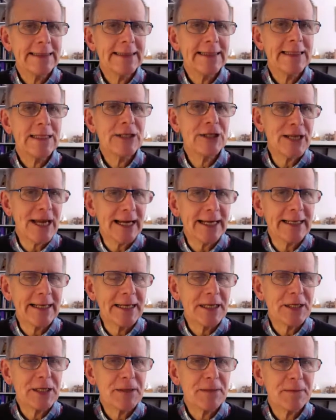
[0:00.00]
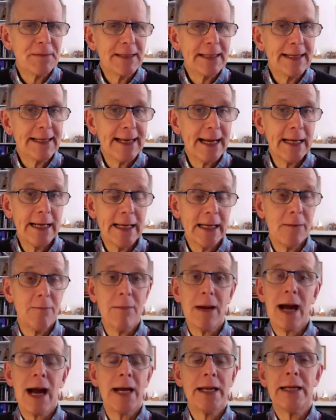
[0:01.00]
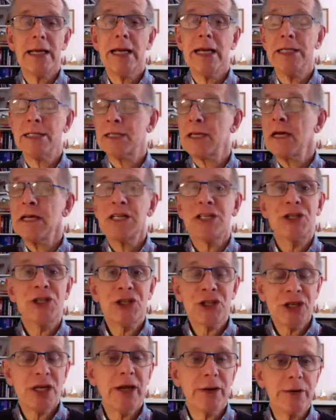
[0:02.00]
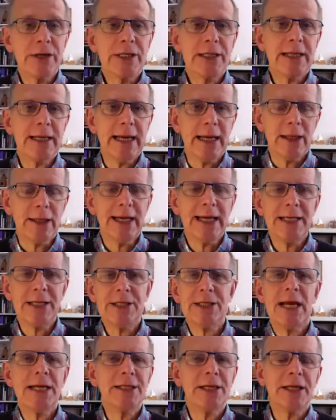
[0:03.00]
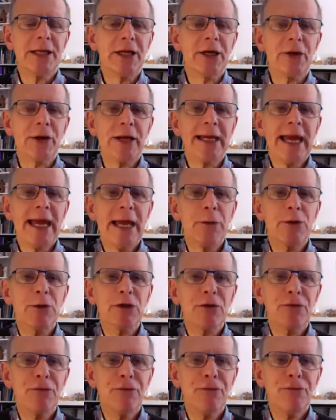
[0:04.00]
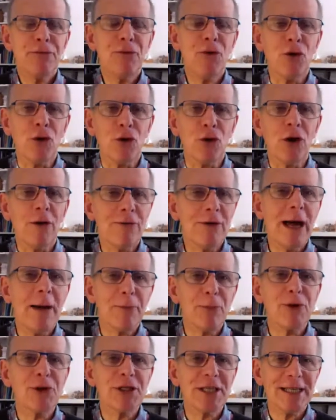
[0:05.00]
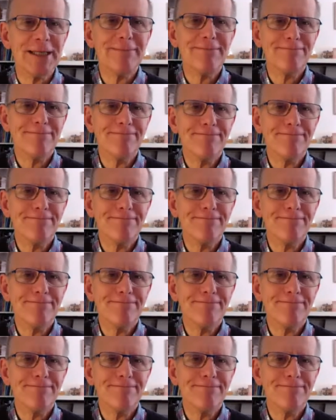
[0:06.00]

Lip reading: sickness. Clearly, the man is seriously ill. It says in the Greek, he was full of leprosy.